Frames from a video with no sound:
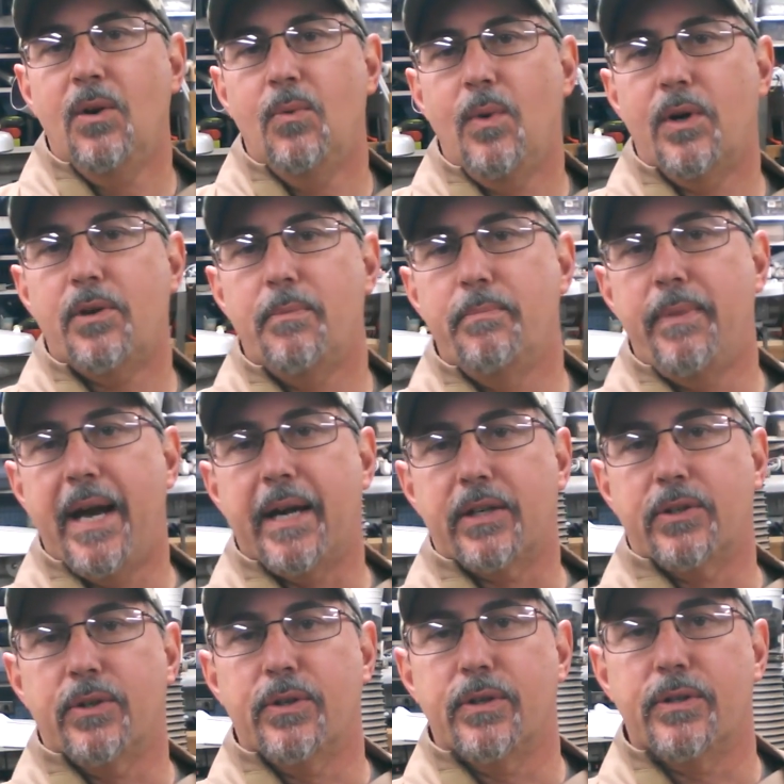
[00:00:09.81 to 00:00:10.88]
Welcome back,
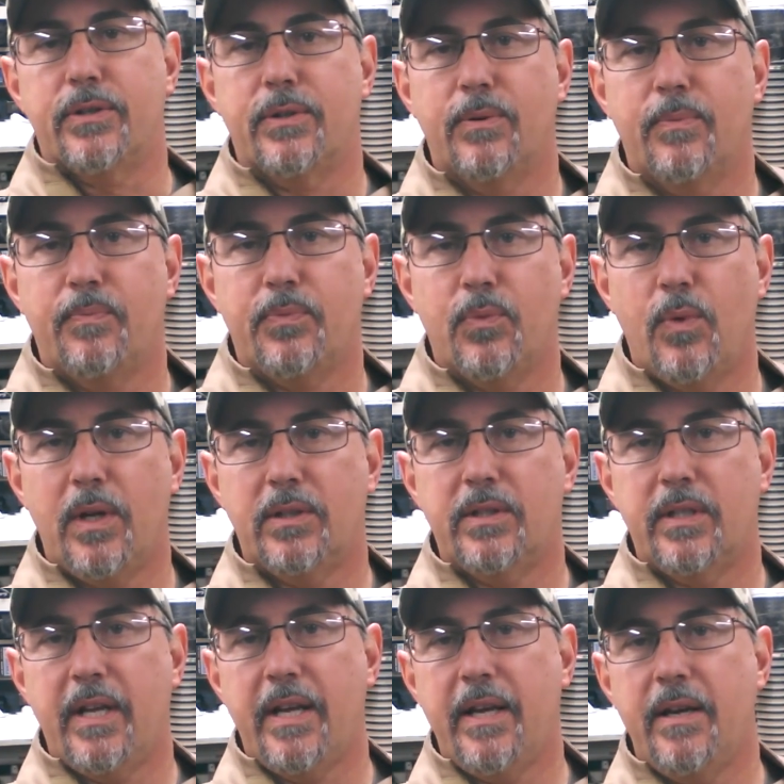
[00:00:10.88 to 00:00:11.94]
Turners. Well,
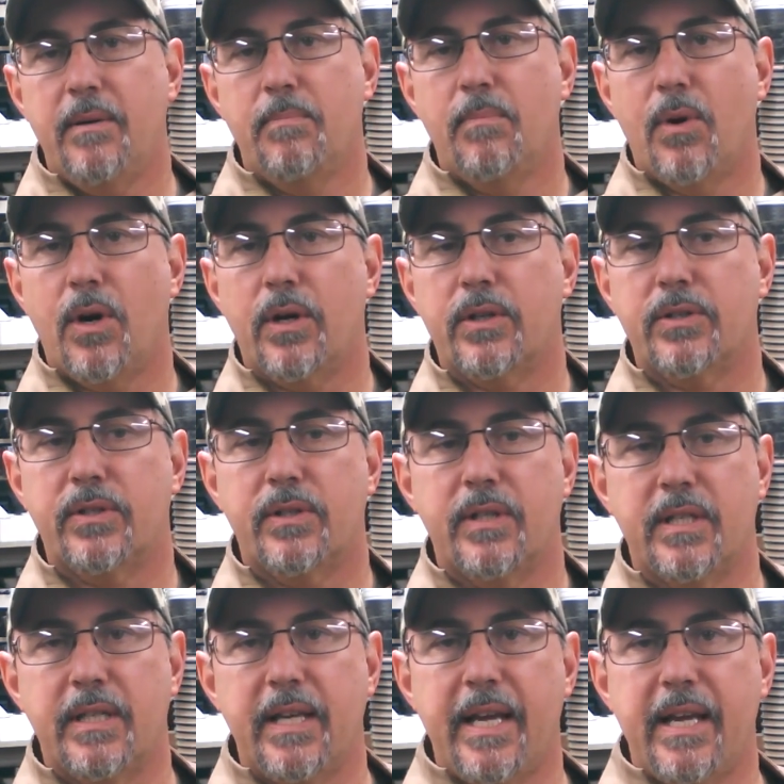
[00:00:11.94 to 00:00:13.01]
today marks the
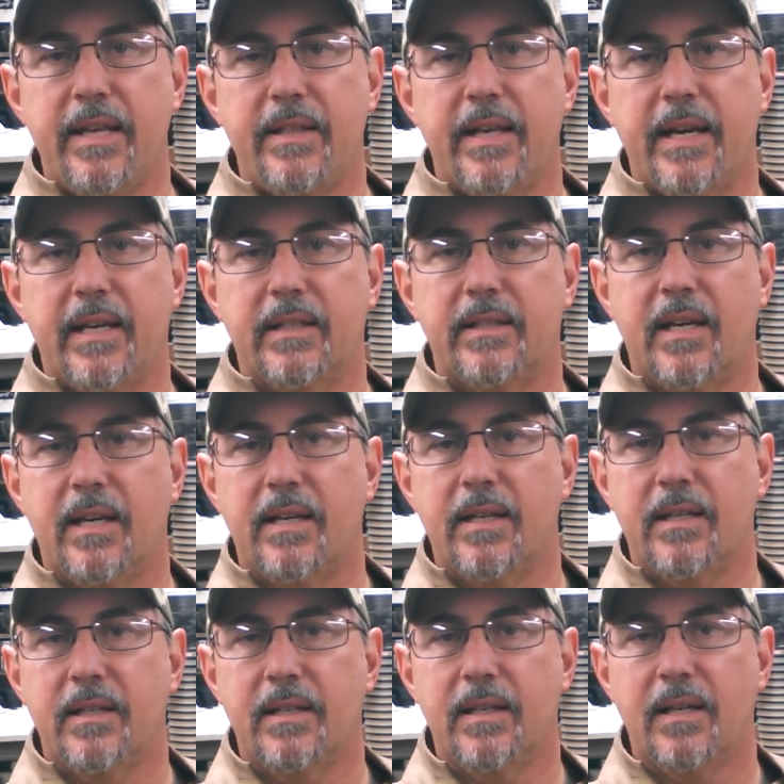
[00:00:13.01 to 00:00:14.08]
day that uh,
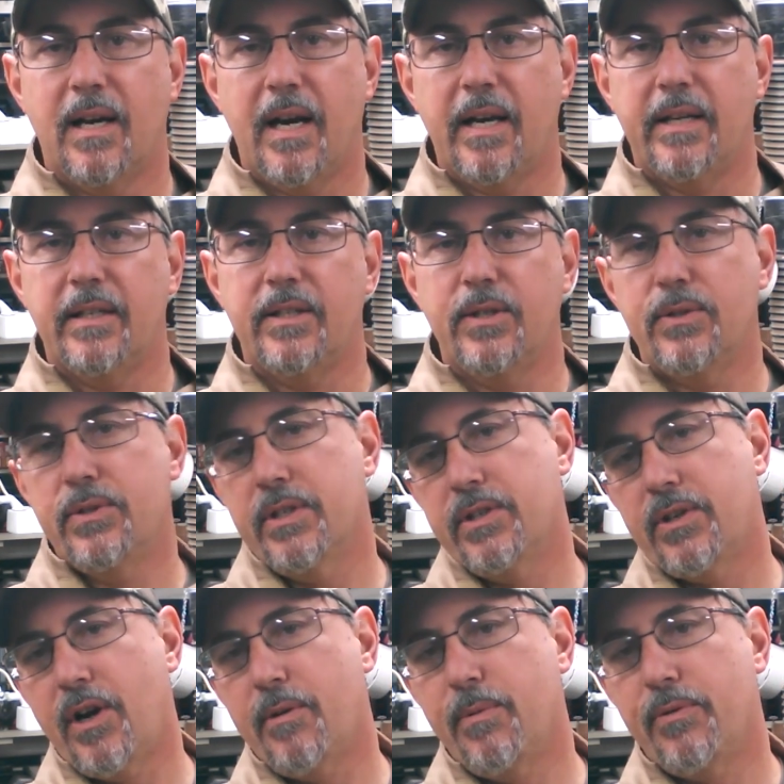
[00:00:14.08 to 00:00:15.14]
I used this
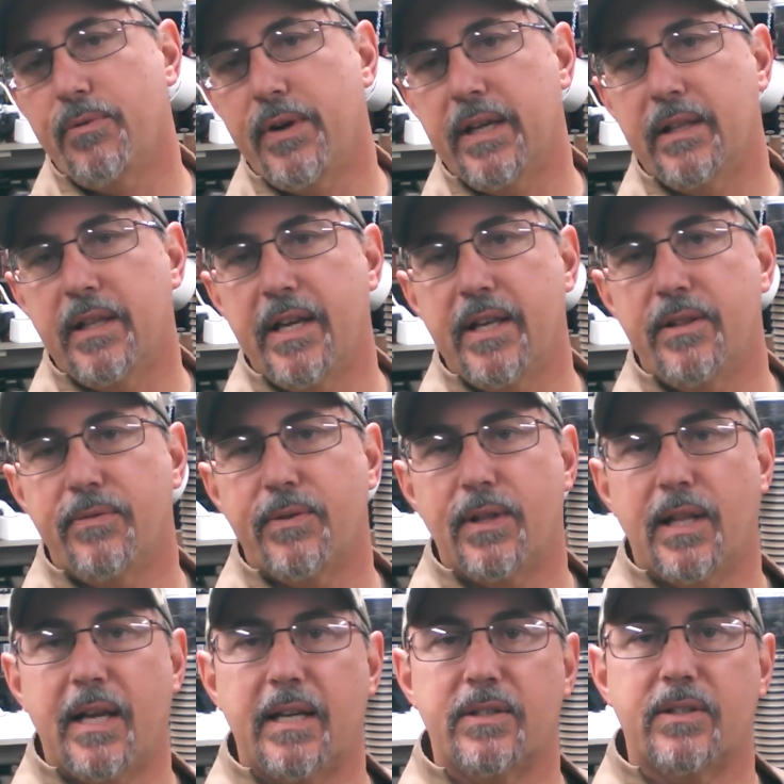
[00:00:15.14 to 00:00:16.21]
Harbor Freight lathe for the
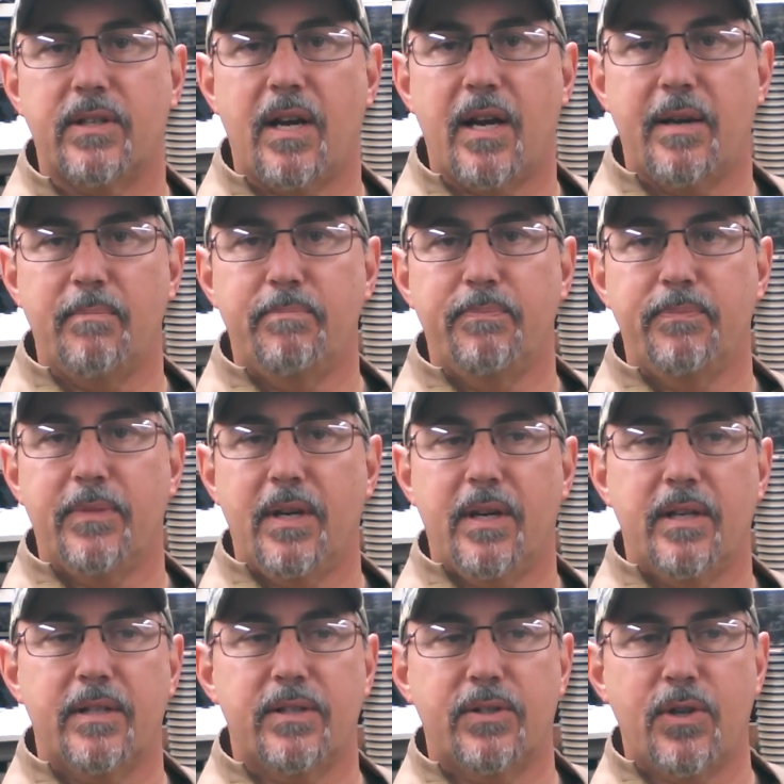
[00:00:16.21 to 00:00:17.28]
last time.
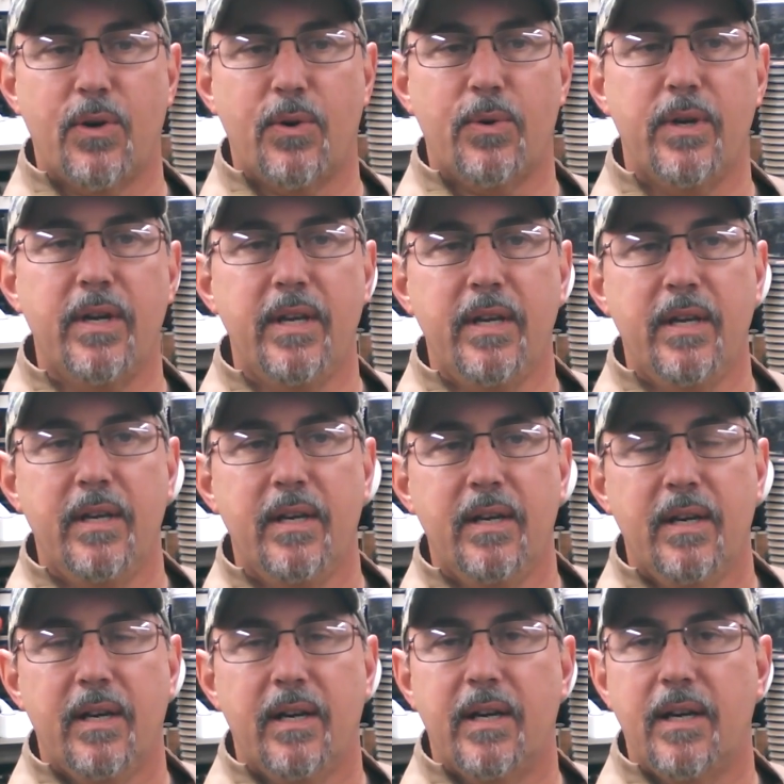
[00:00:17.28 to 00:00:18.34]
Uh, so
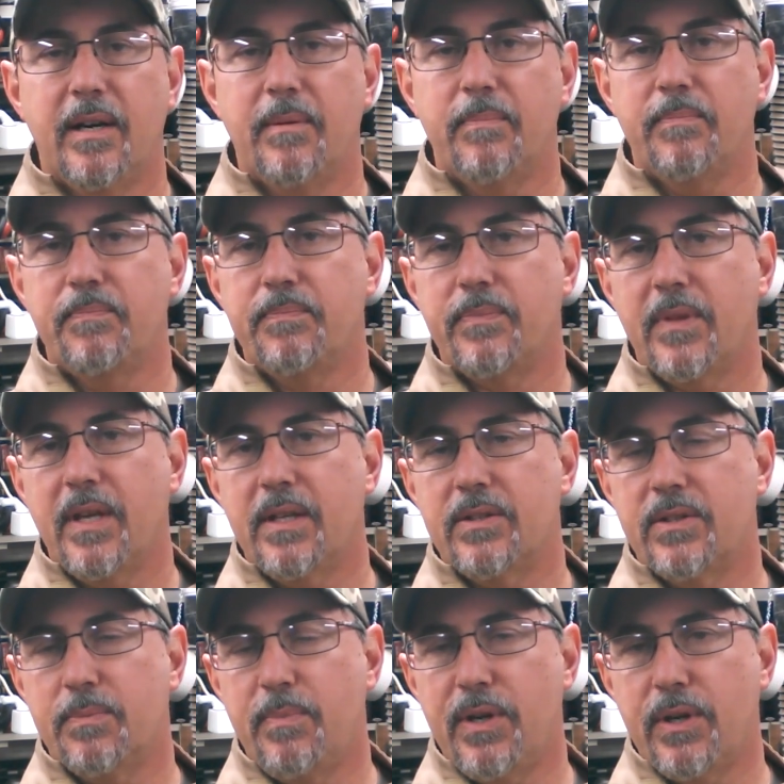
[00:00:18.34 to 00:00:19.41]
um,
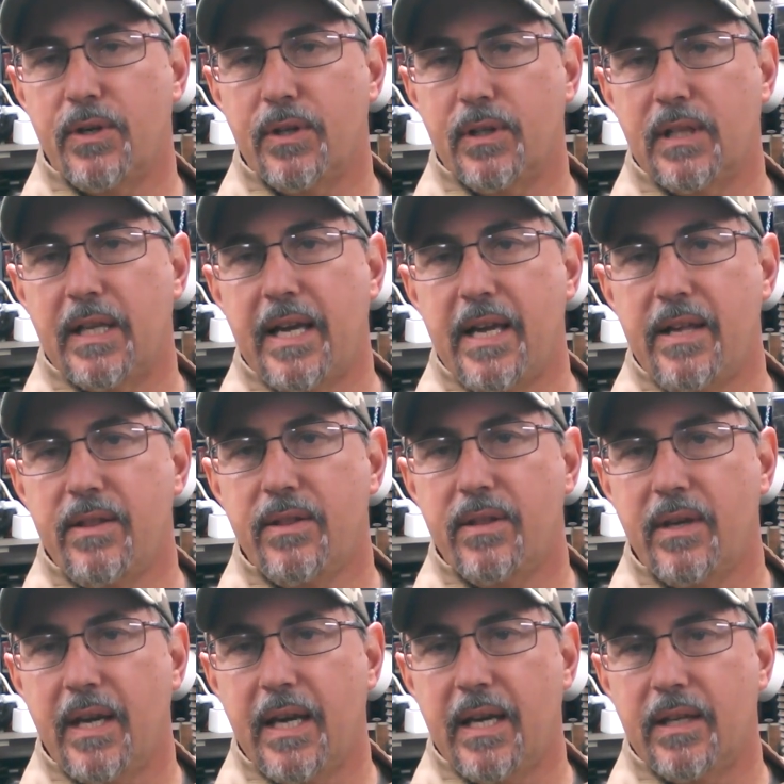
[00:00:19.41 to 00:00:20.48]
it's been a good lathe,
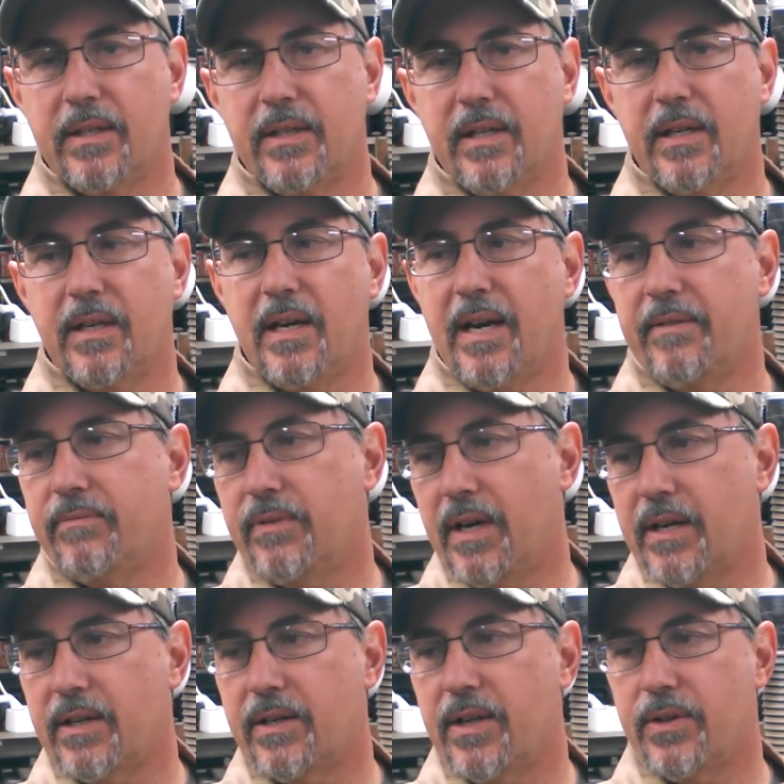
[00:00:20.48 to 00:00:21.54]
and uh, I've got
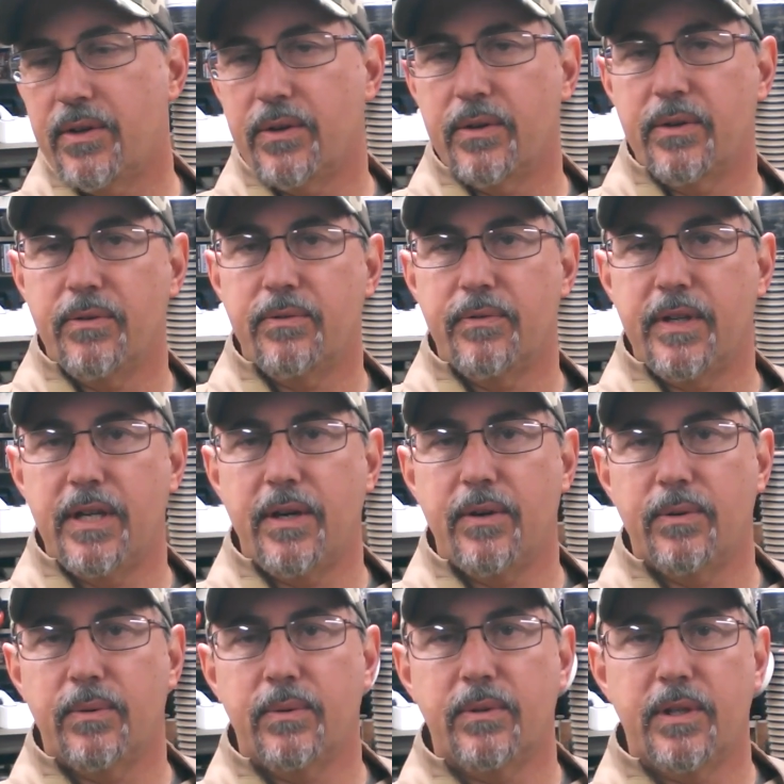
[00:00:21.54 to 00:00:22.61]
another video
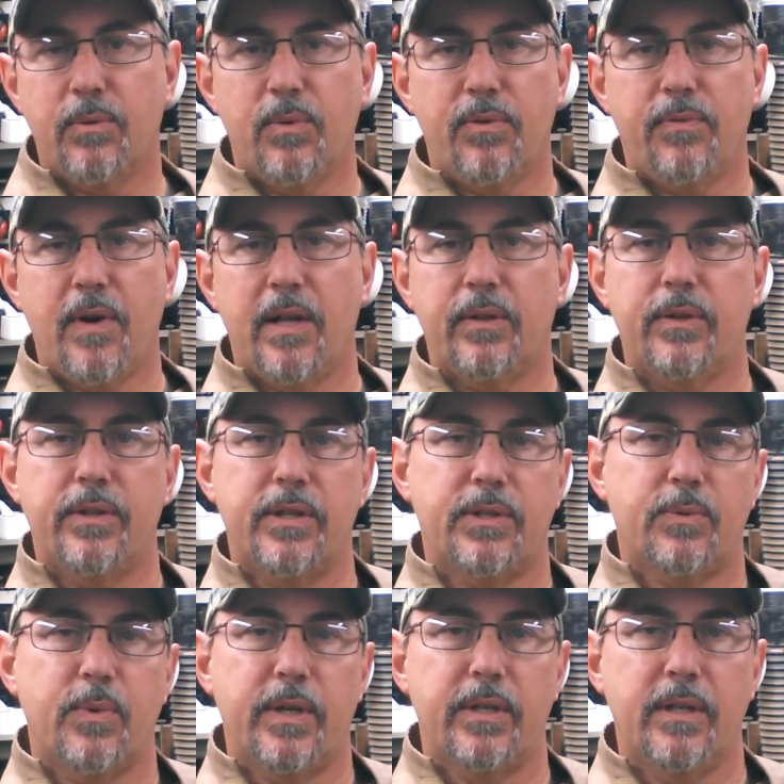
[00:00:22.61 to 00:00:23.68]
that will follow
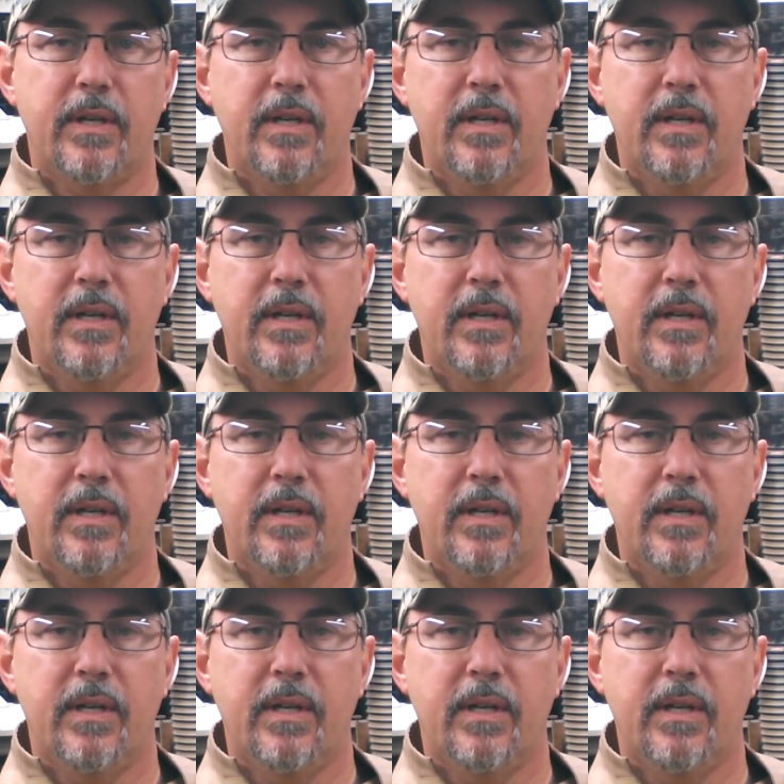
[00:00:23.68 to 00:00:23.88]
this one,